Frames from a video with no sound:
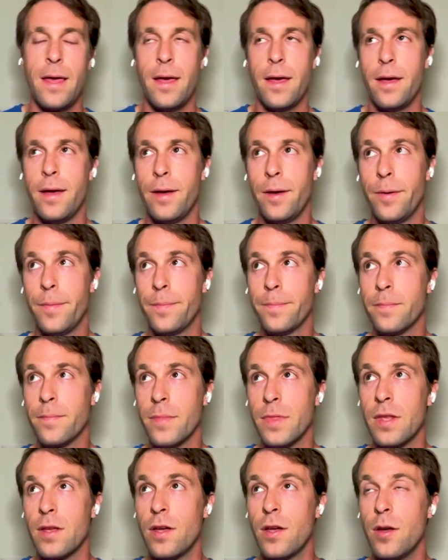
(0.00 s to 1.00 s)
Um,
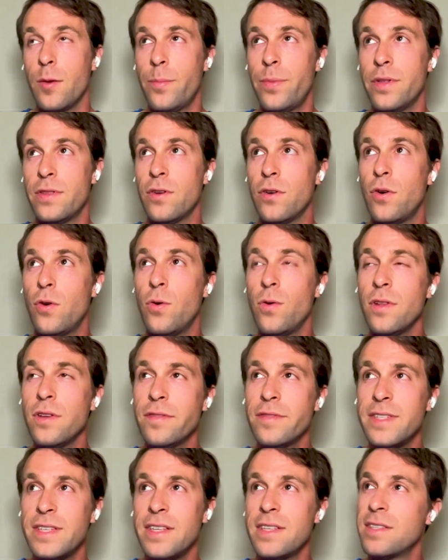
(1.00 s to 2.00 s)
but all of
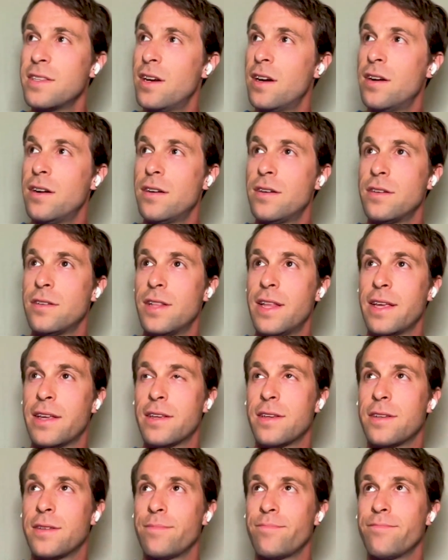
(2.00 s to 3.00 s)
these are
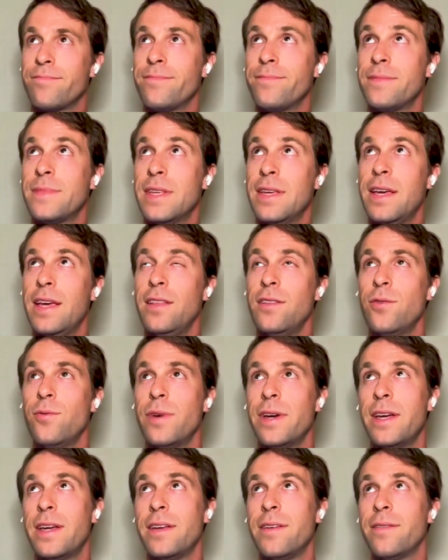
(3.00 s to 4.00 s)
like, in a
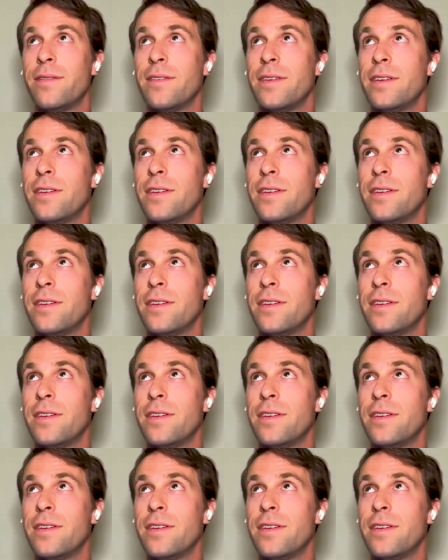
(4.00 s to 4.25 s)
way,